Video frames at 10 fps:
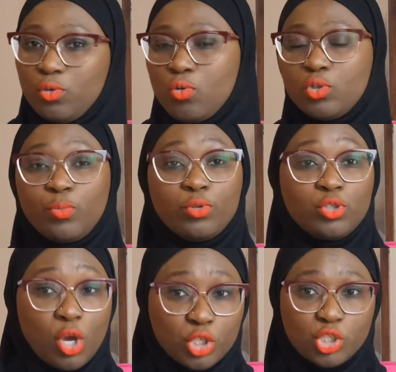Um,
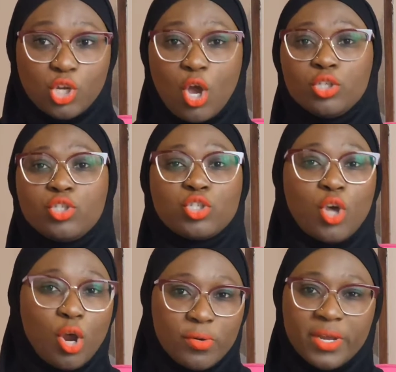also, it
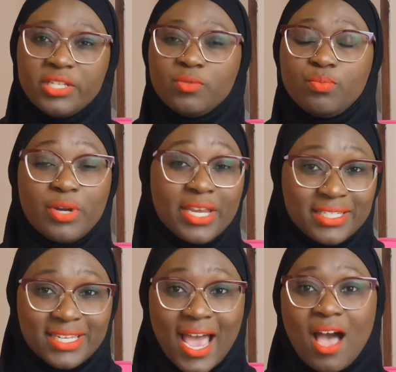produces hormones
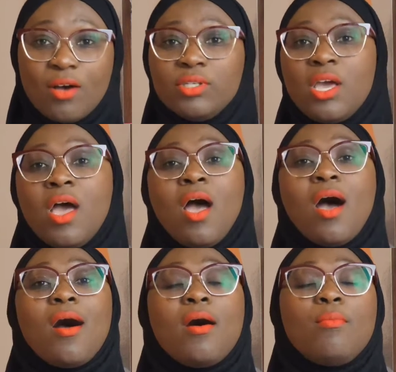that aid
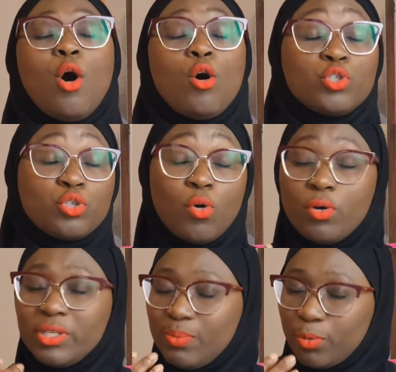in bowel
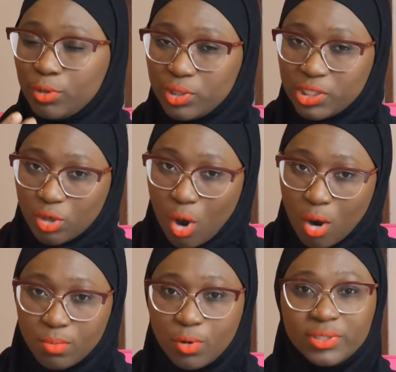movement
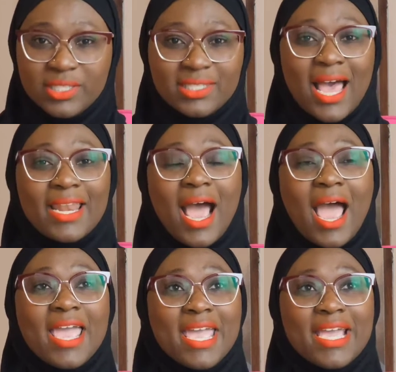and blood flow.